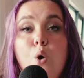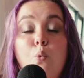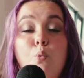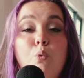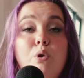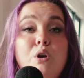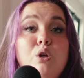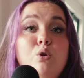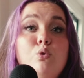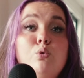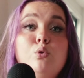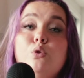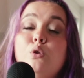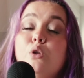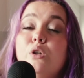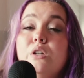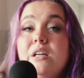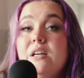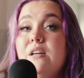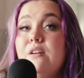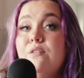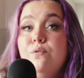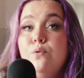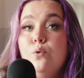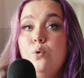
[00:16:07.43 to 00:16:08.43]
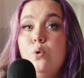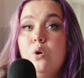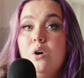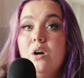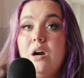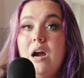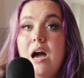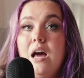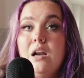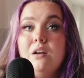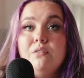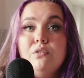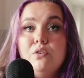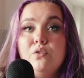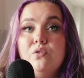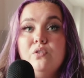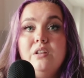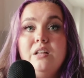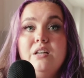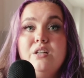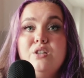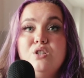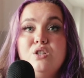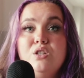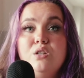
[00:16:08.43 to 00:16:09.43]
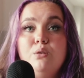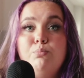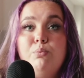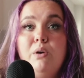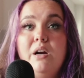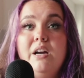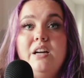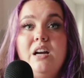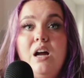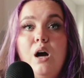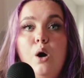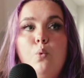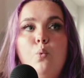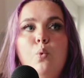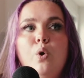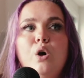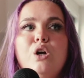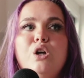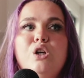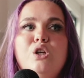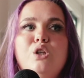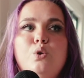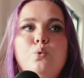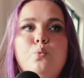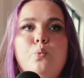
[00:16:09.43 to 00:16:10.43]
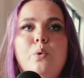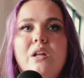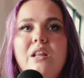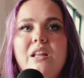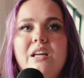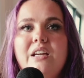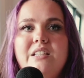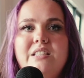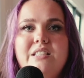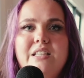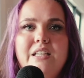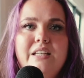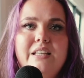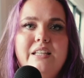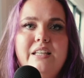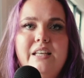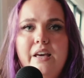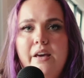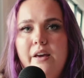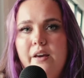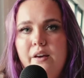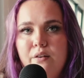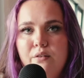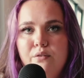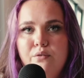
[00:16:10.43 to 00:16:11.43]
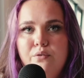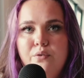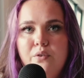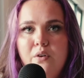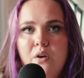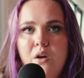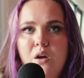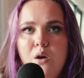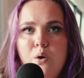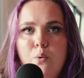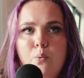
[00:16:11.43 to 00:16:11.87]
What are you looking for out of a relationship right now? What are you willing to give?